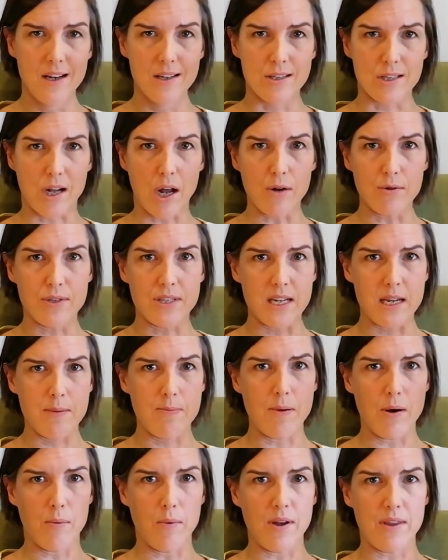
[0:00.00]
to go
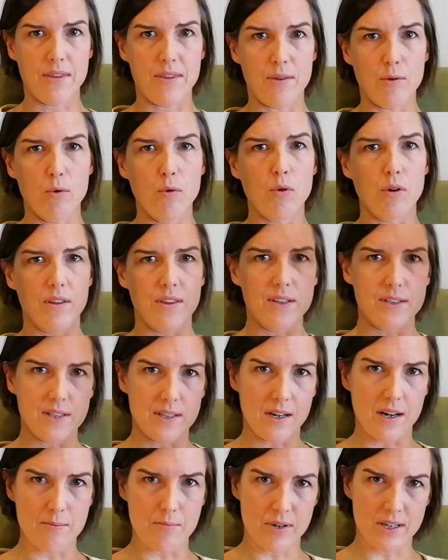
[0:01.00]
deeper with all of the
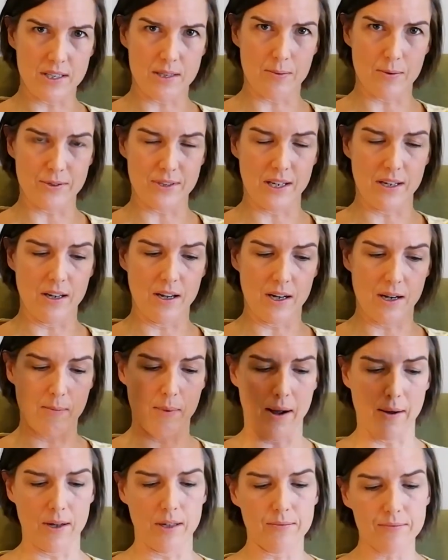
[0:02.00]
design principles in learning
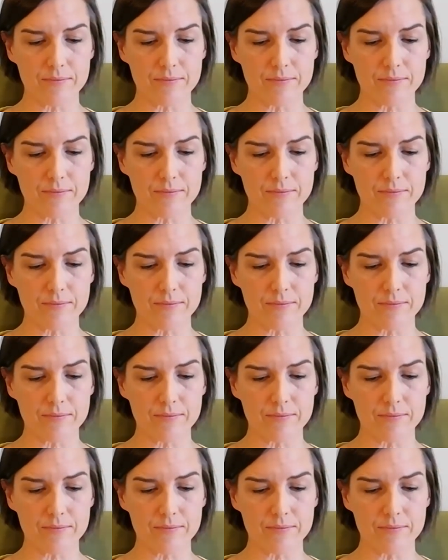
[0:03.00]
power.